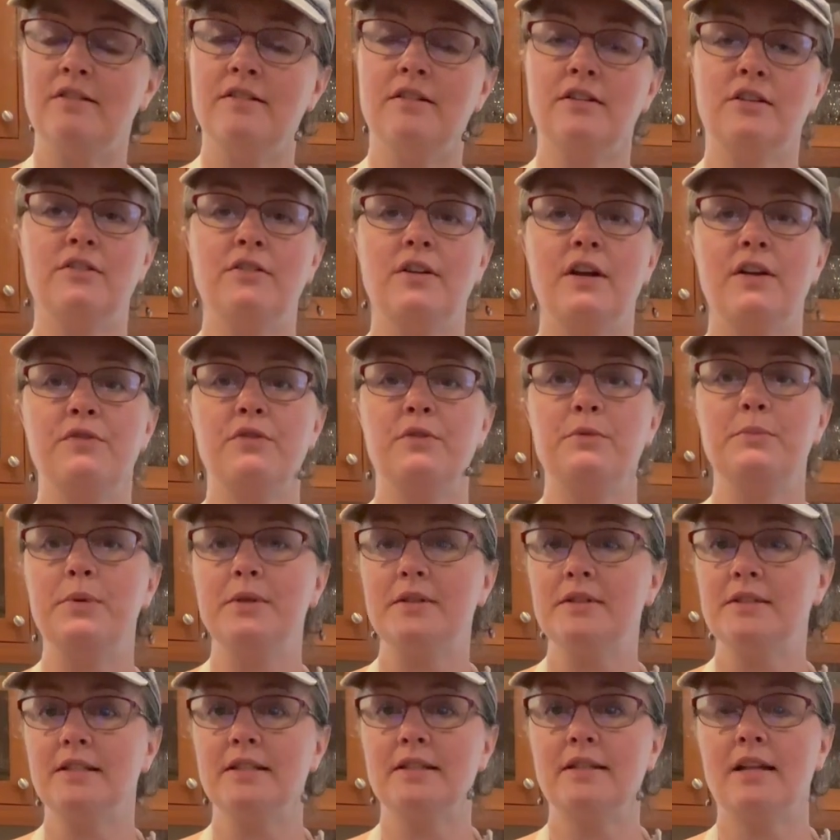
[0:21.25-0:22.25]
They're great for
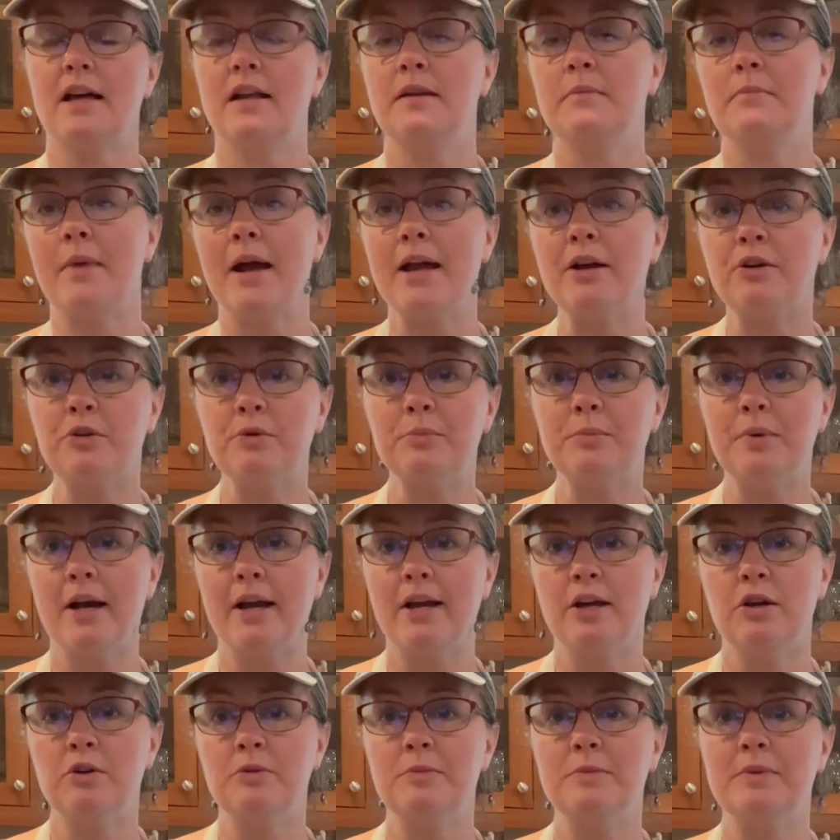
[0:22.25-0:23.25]
building that
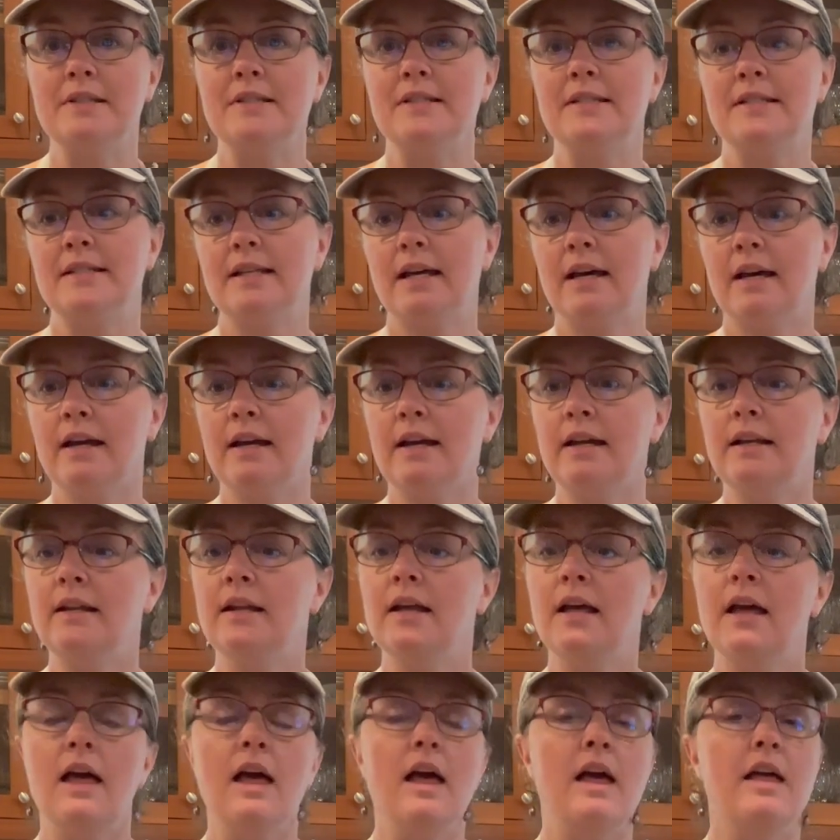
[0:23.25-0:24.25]
microbiome inside.